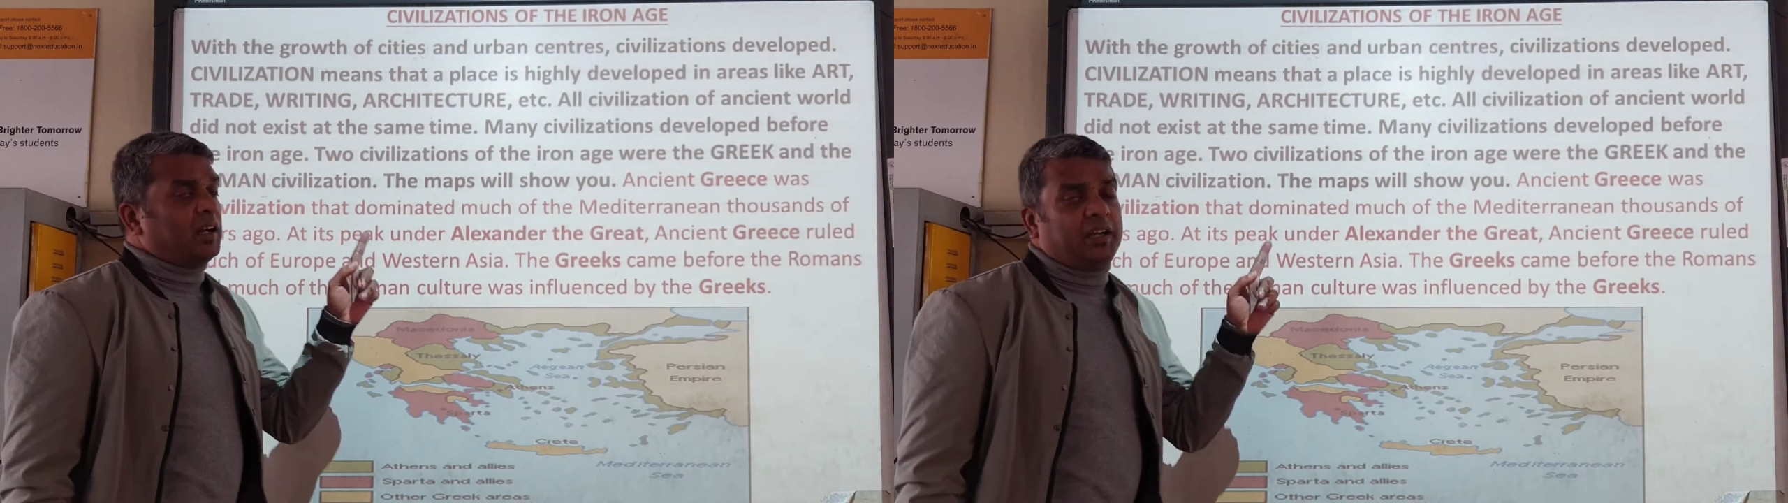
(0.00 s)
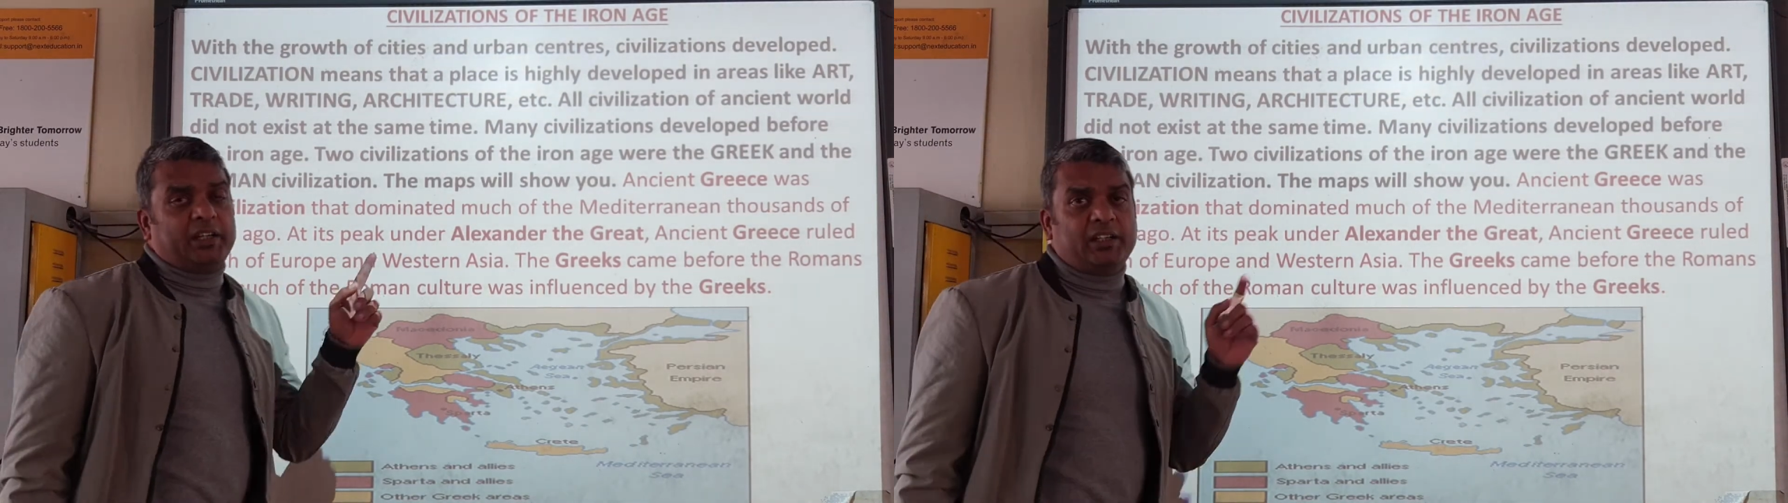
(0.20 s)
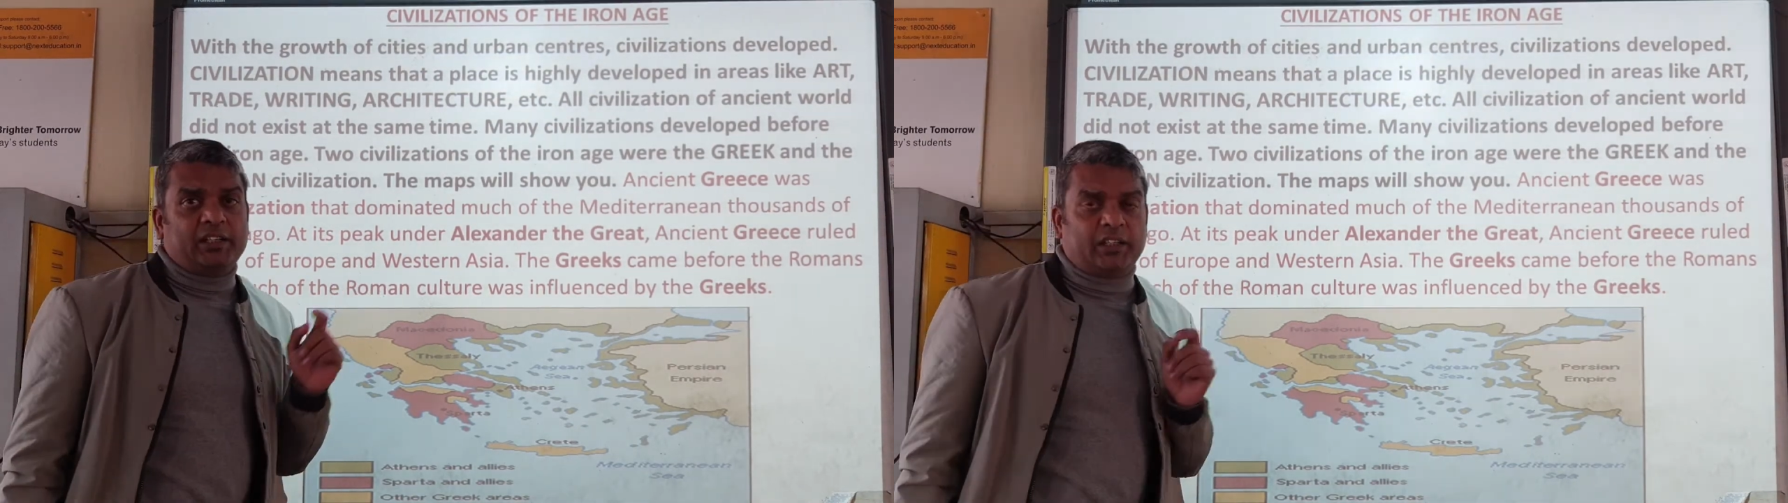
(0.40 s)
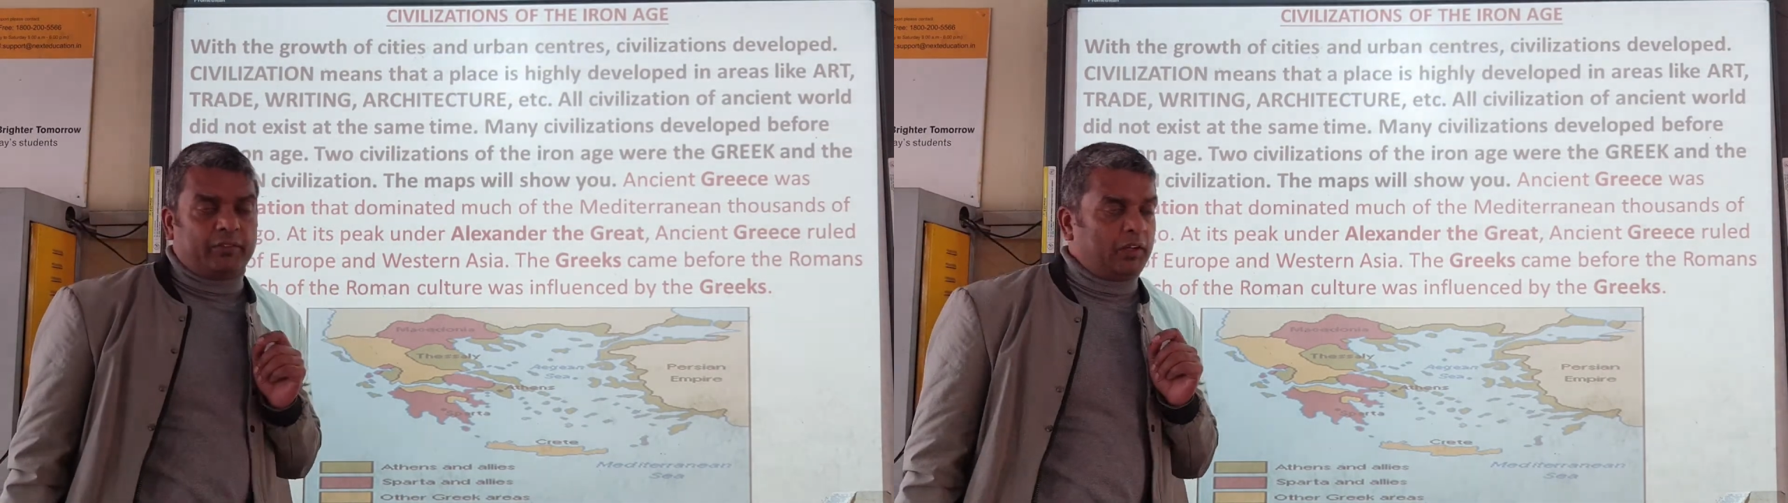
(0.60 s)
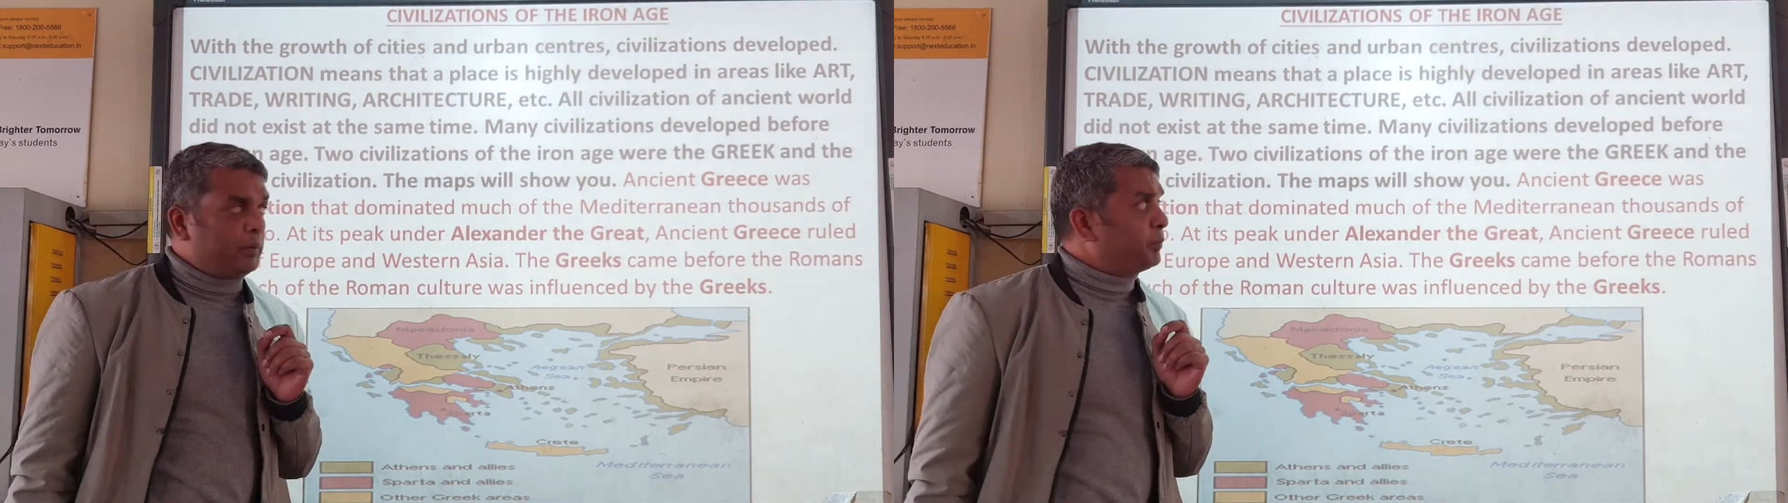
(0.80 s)
highly
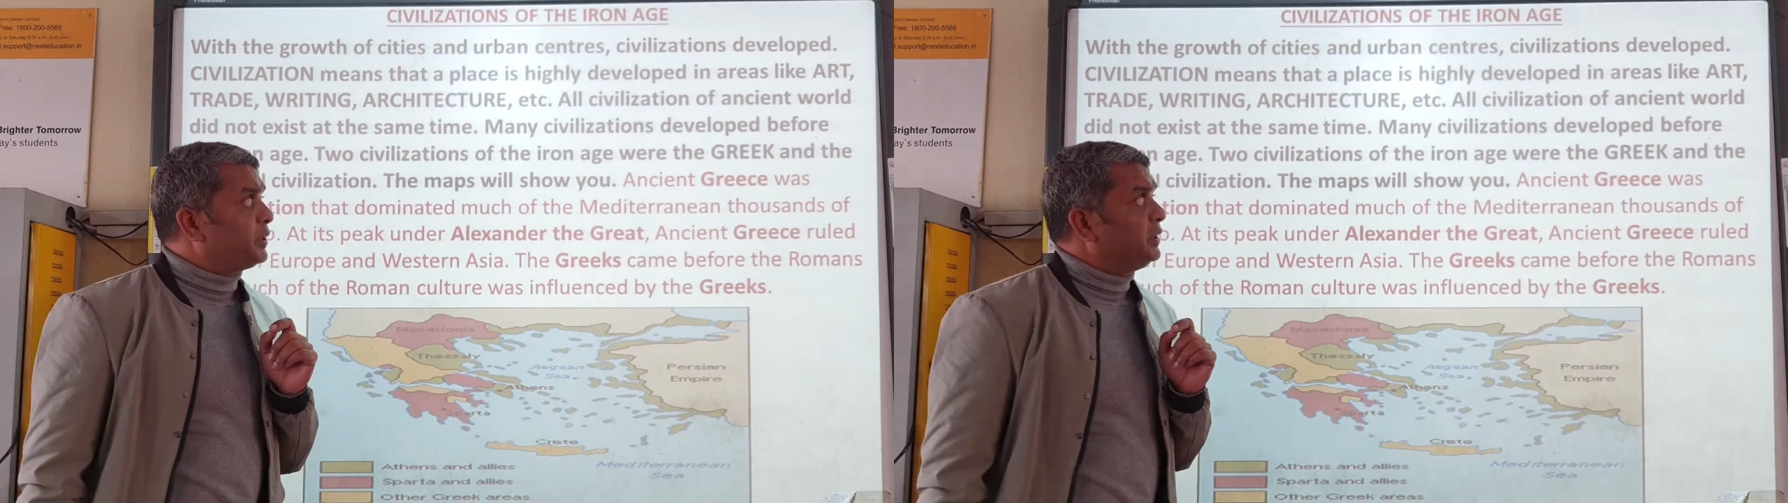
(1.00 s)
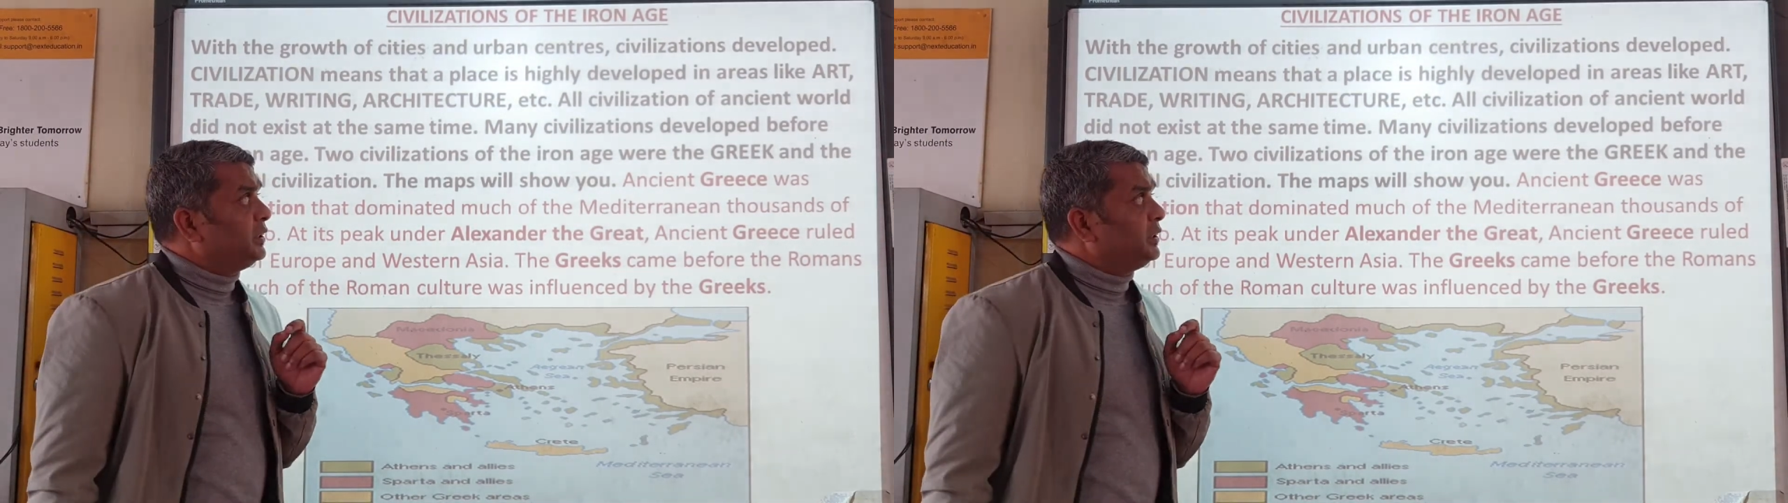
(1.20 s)
developed